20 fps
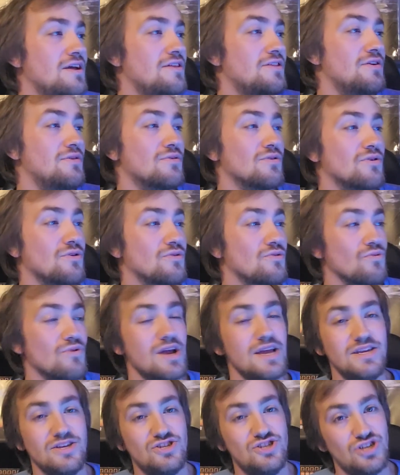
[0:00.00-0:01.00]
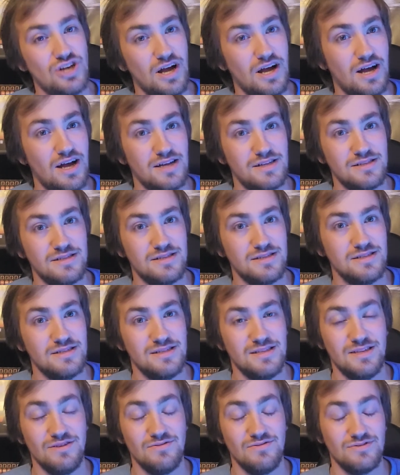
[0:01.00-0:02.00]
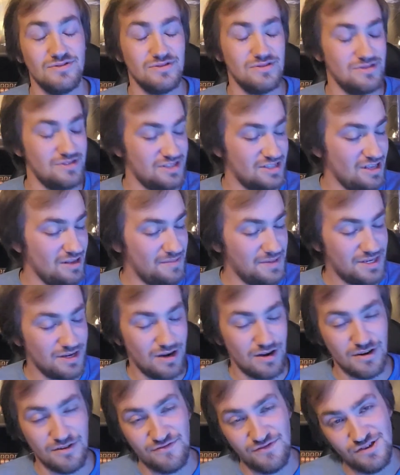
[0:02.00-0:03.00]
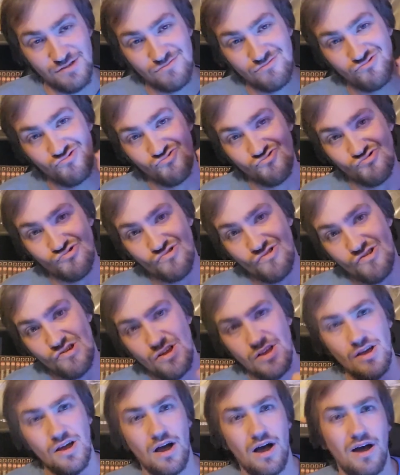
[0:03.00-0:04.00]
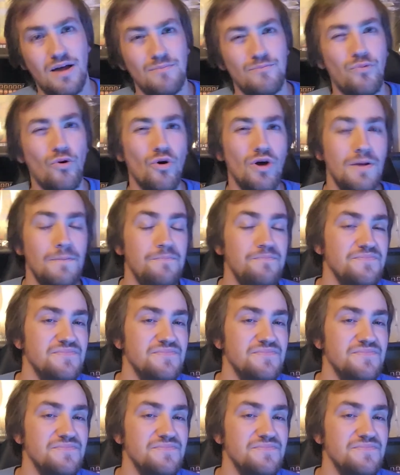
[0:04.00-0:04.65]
There were great shots. There was the cinematography on point.